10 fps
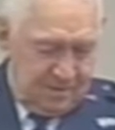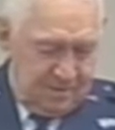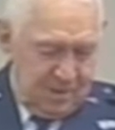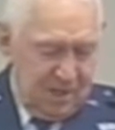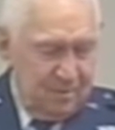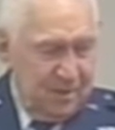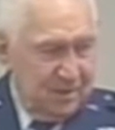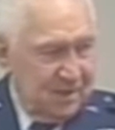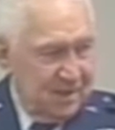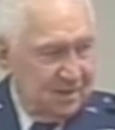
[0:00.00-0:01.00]
A bottle of
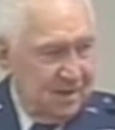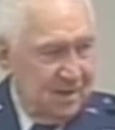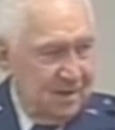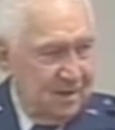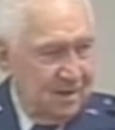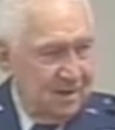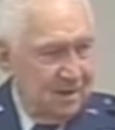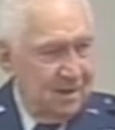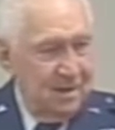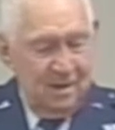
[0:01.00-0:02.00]
pills like that
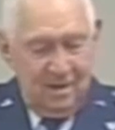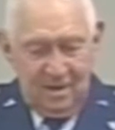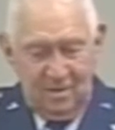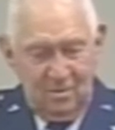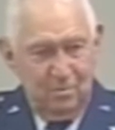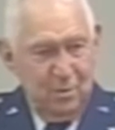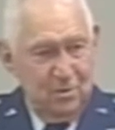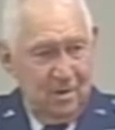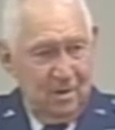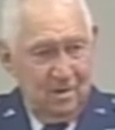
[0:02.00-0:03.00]
and they were
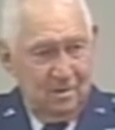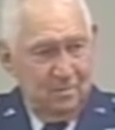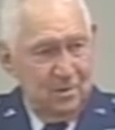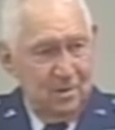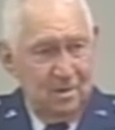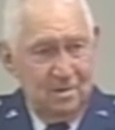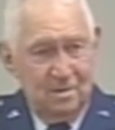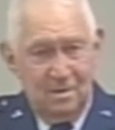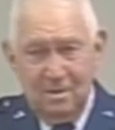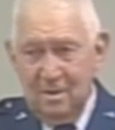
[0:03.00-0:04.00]
pretty, they were pretty,
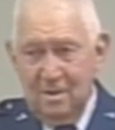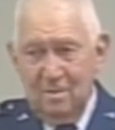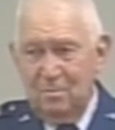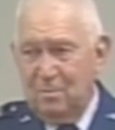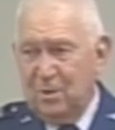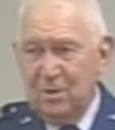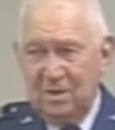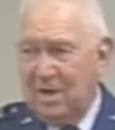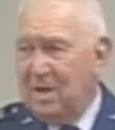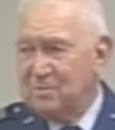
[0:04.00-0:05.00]
pretty
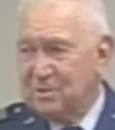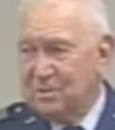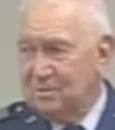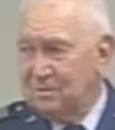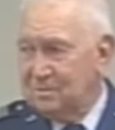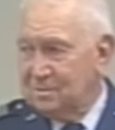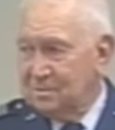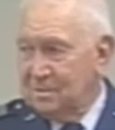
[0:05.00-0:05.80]
capsules.